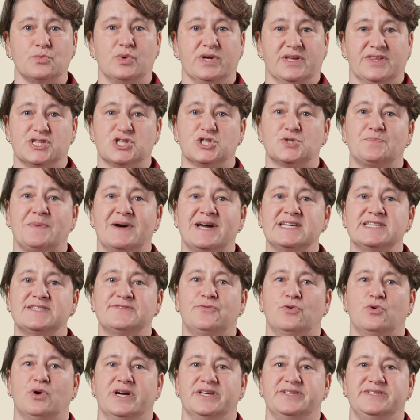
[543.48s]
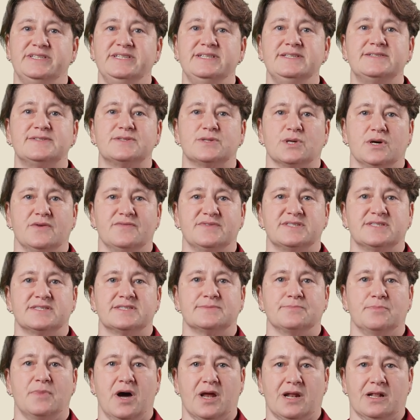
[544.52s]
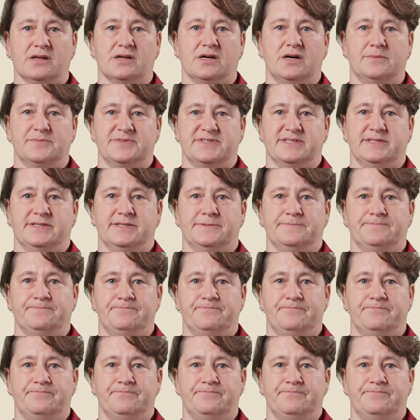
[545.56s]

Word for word: where the SPICE for IT services model comes in.